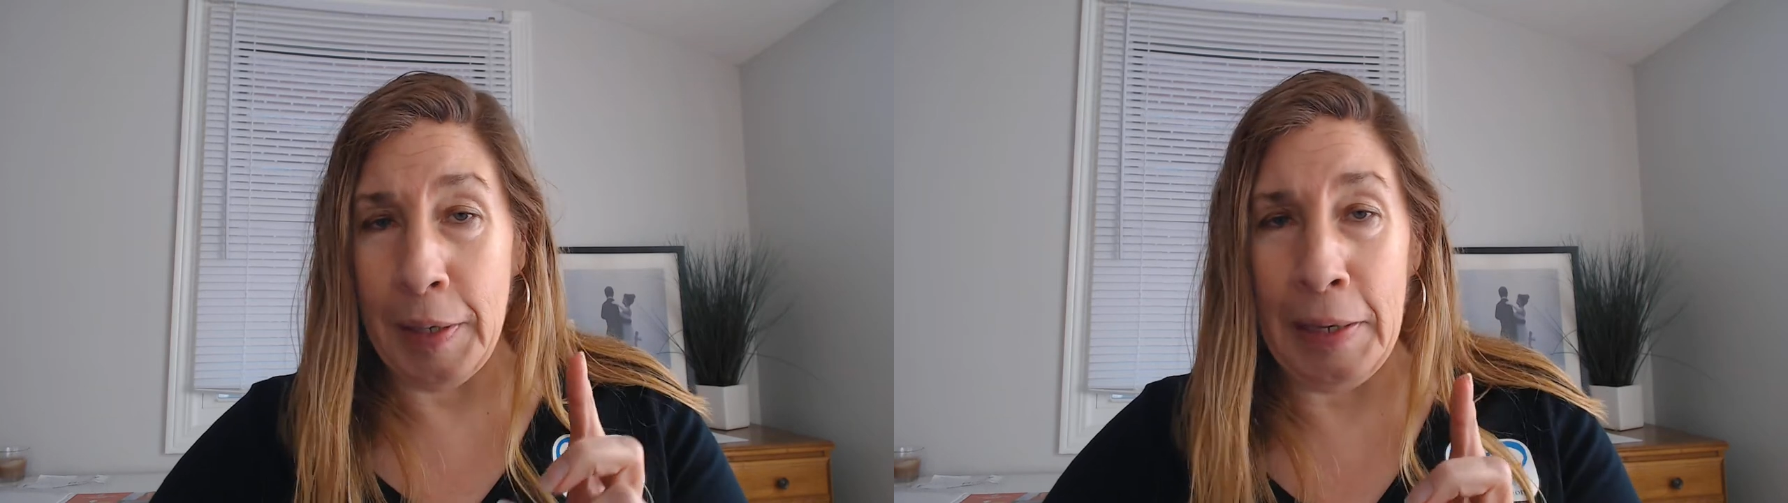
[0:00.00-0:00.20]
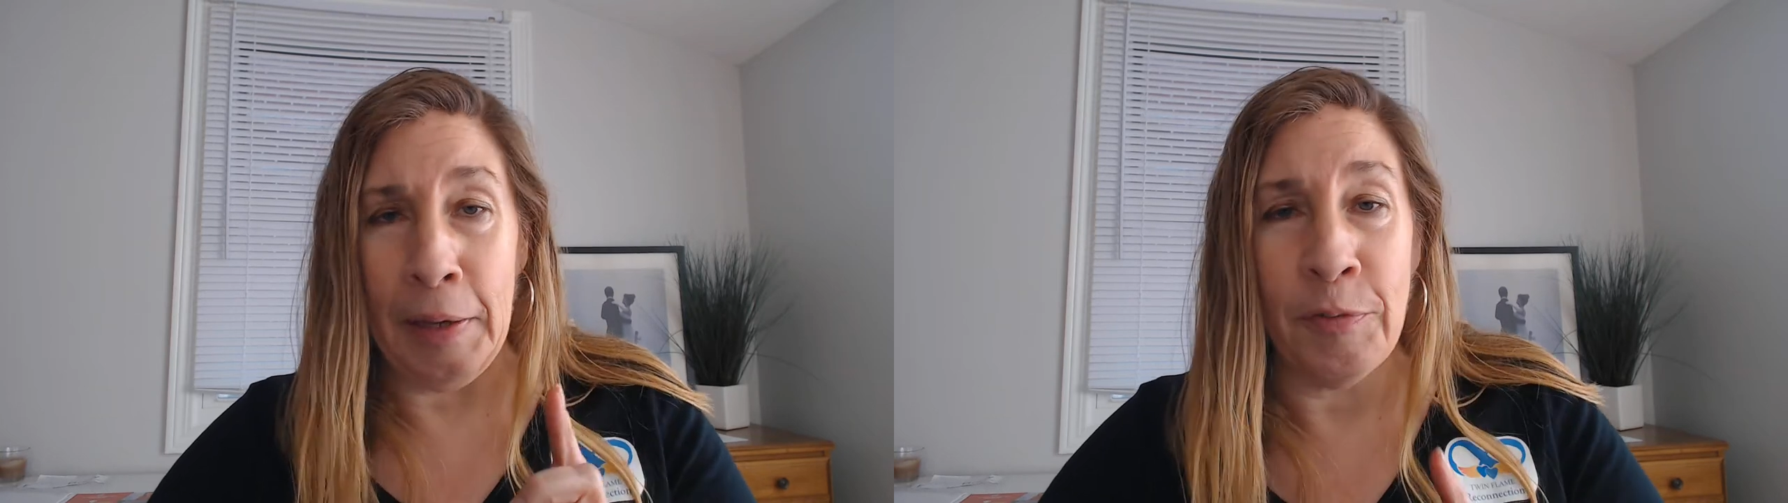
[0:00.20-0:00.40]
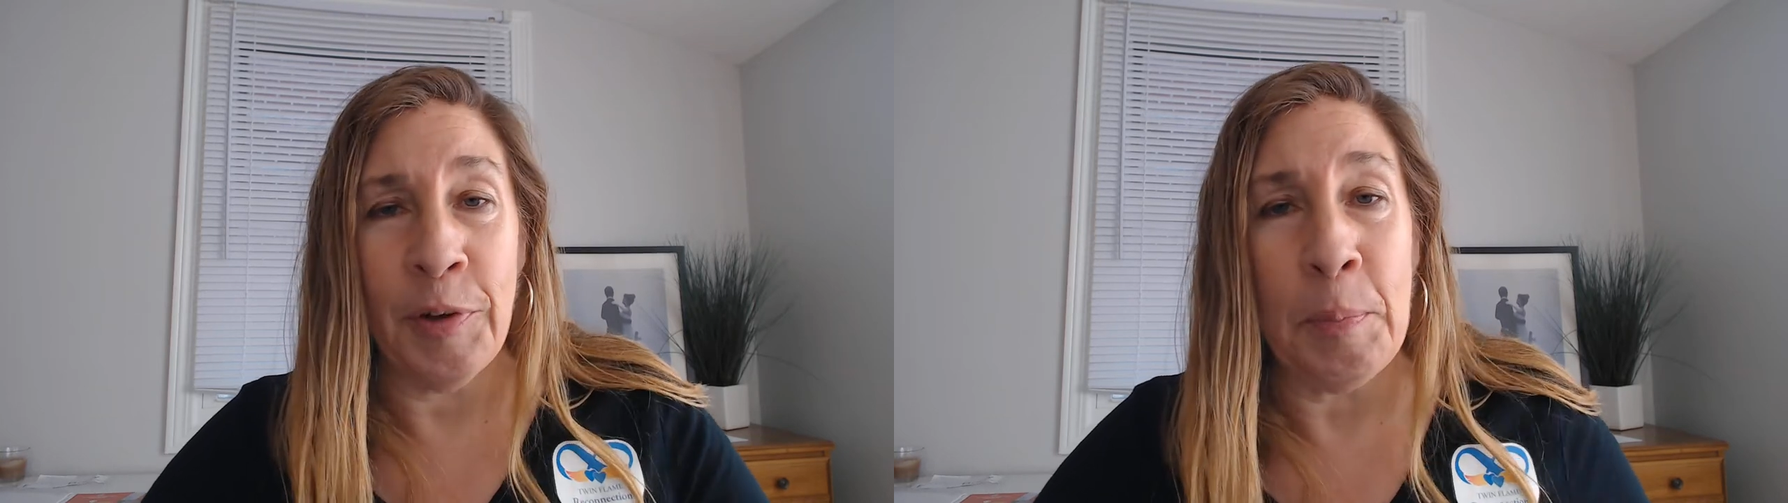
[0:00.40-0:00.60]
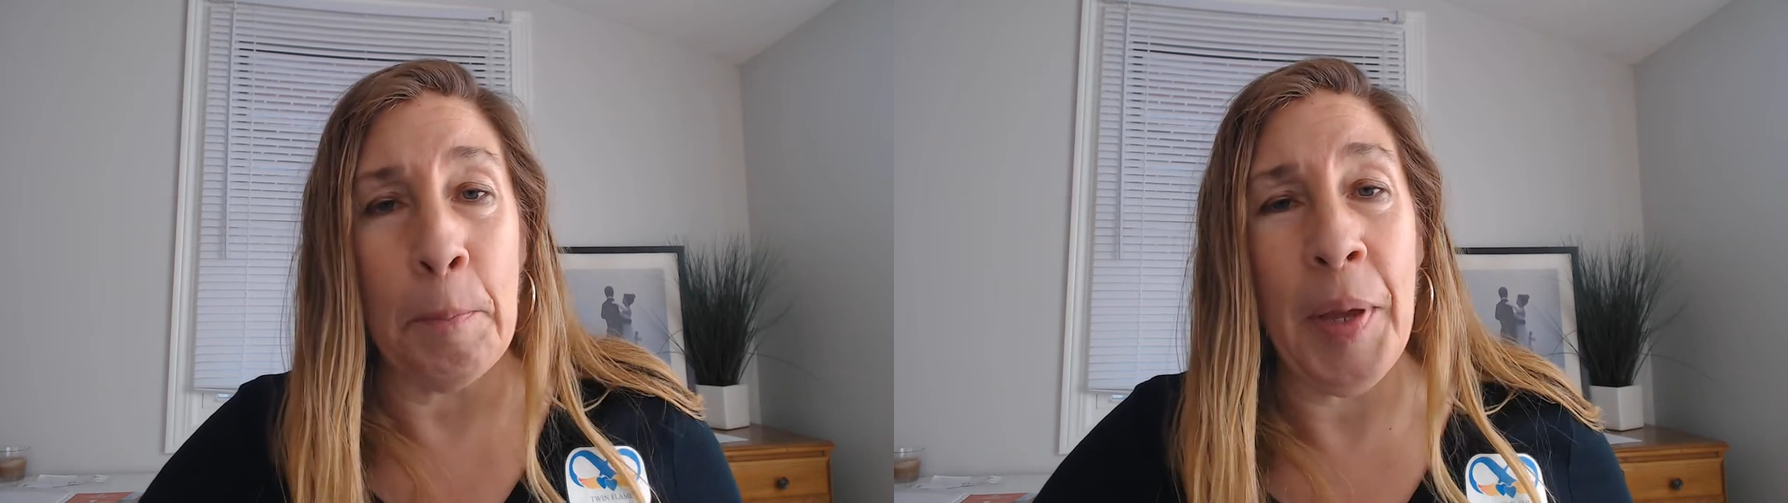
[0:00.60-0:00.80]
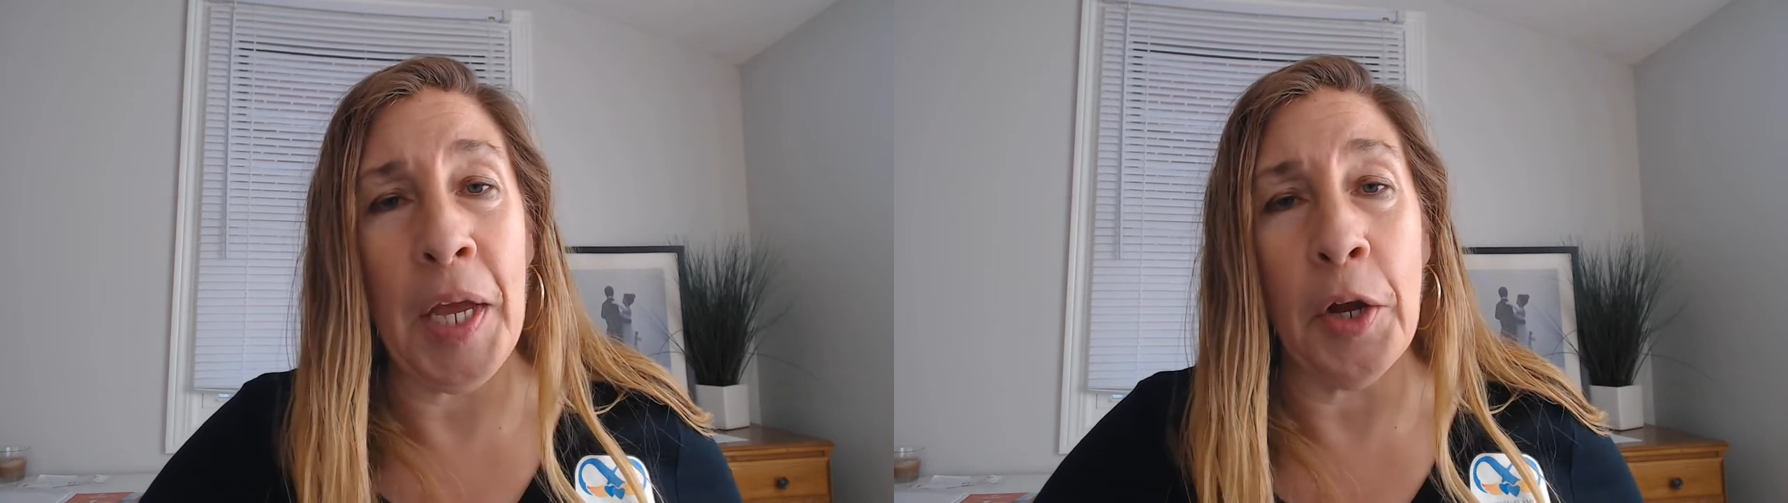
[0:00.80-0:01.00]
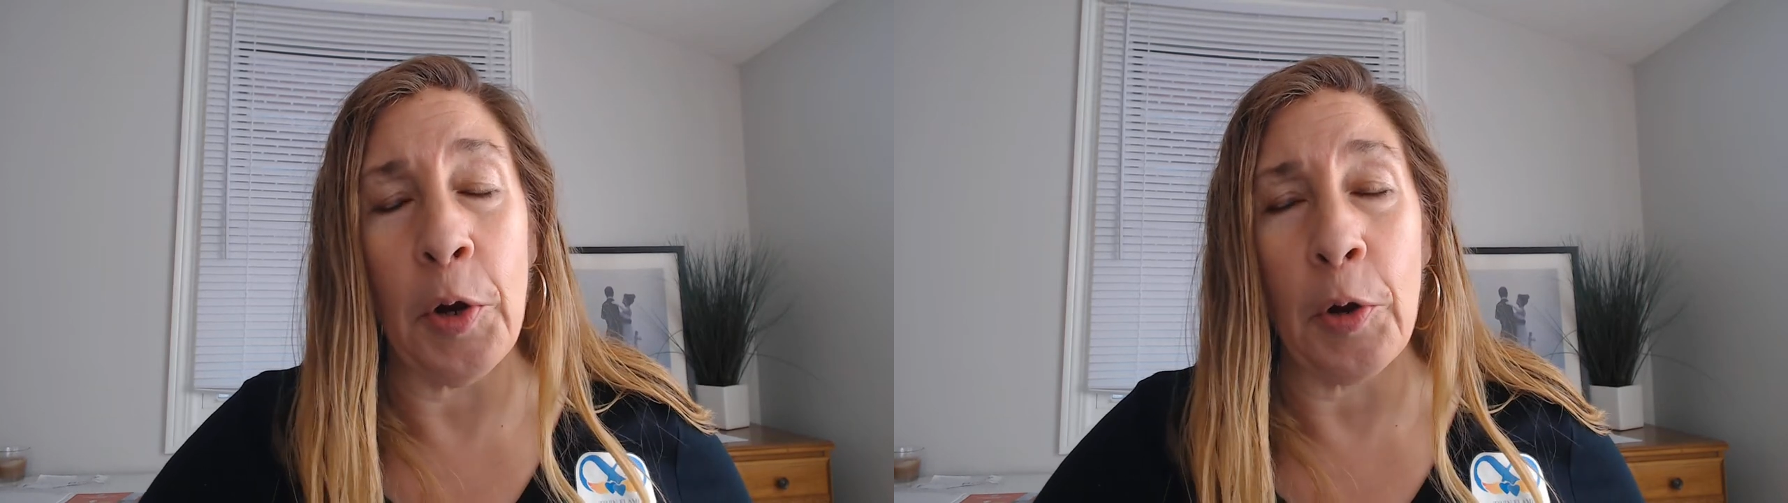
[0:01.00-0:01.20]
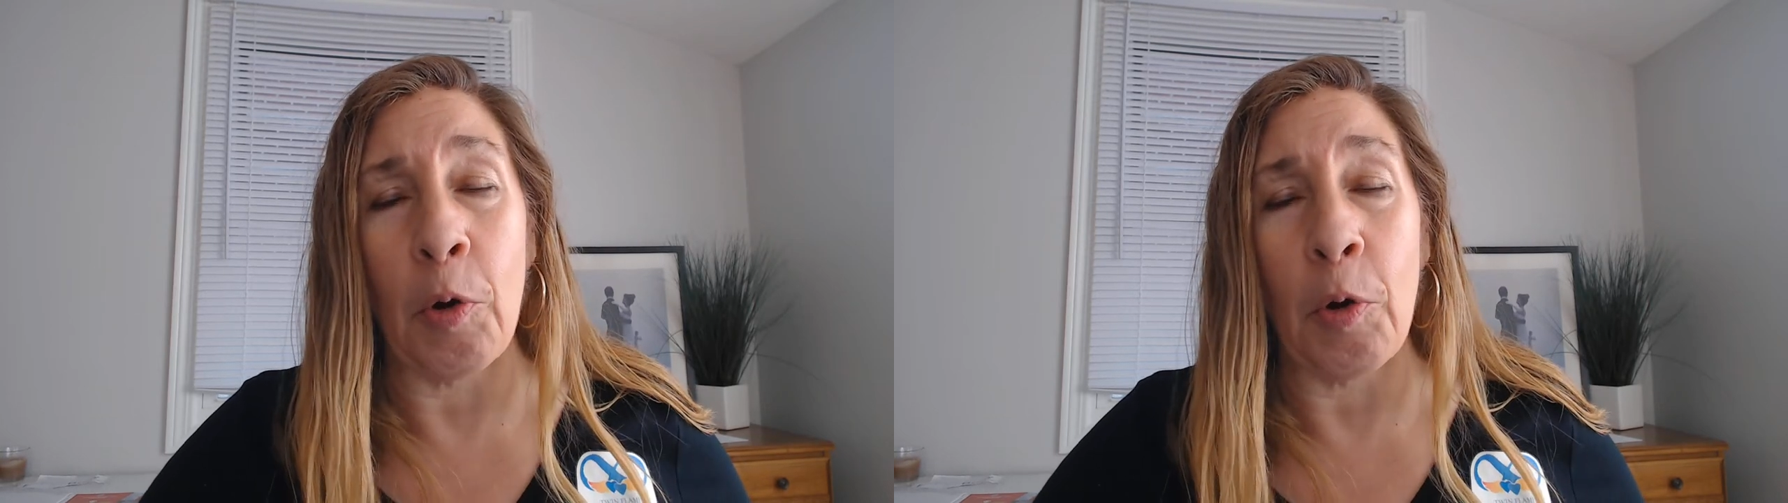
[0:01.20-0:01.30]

Even bigger